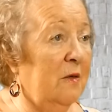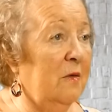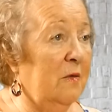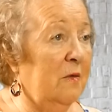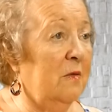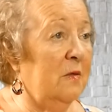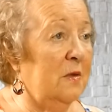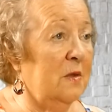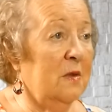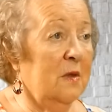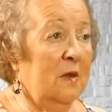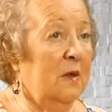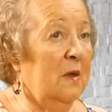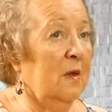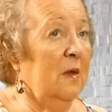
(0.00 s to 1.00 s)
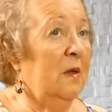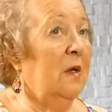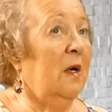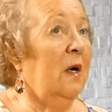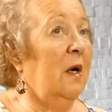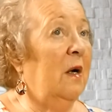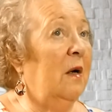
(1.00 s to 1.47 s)
whose
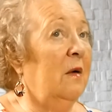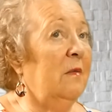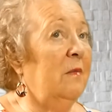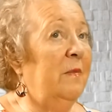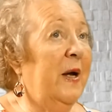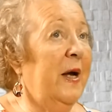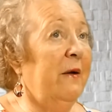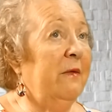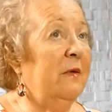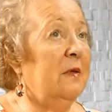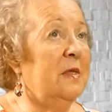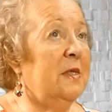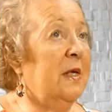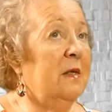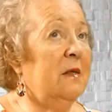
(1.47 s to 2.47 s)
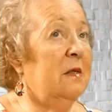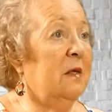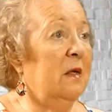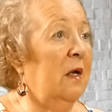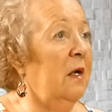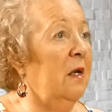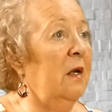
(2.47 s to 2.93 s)
parents sent
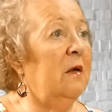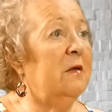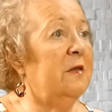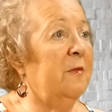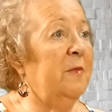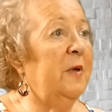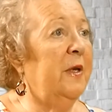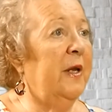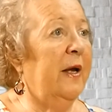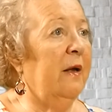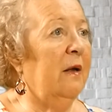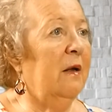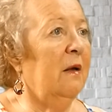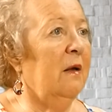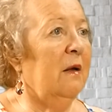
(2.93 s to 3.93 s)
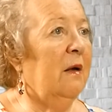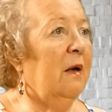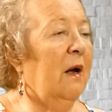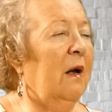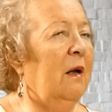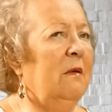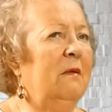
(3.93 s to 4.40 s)
a lot of money,
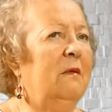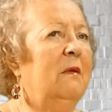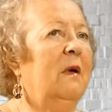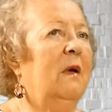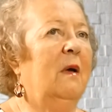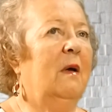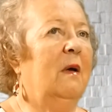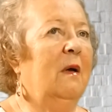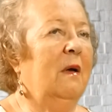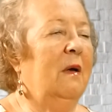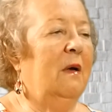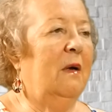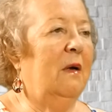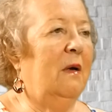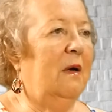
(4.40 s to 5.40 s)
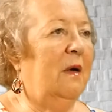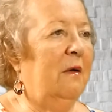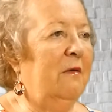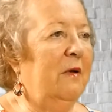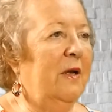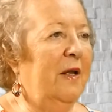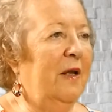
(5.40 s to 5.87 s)
and I
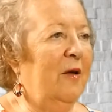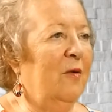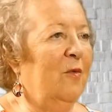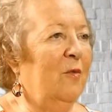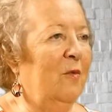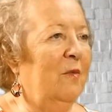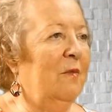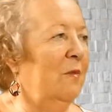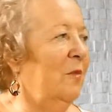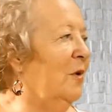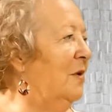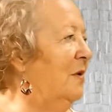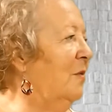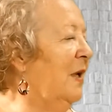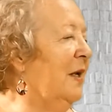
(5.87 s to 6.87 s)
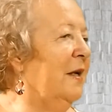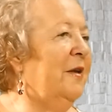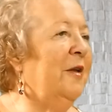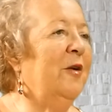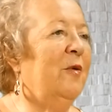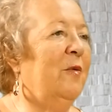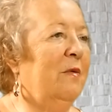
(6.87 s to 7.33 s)
really wondered, well,
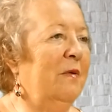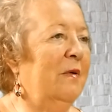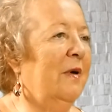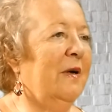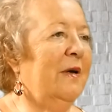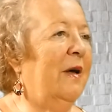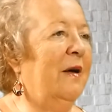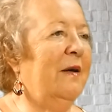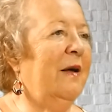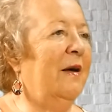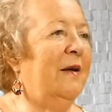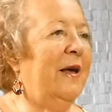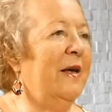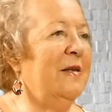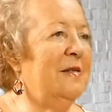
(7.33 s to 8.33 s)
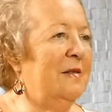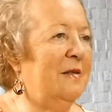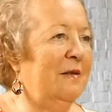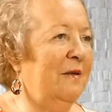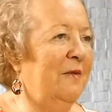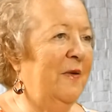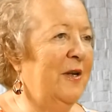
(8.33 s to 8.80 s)
I
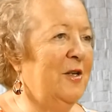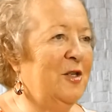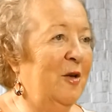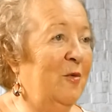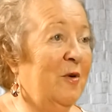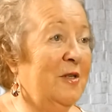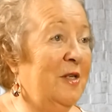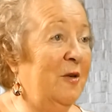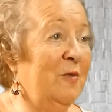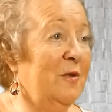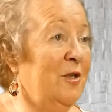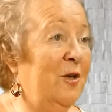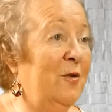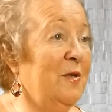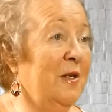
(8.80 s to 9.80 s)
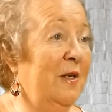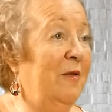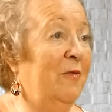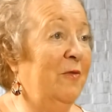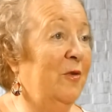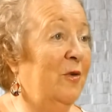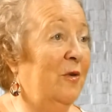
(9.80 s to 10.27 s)
guessed eventually what he was using it
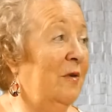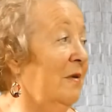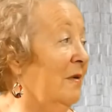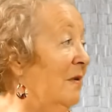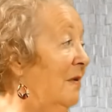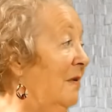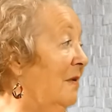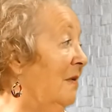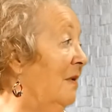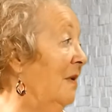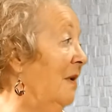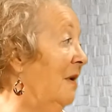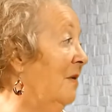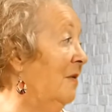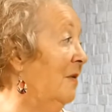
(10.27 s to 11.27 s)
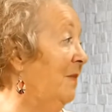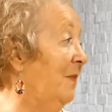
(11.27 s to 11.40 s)
for. You know,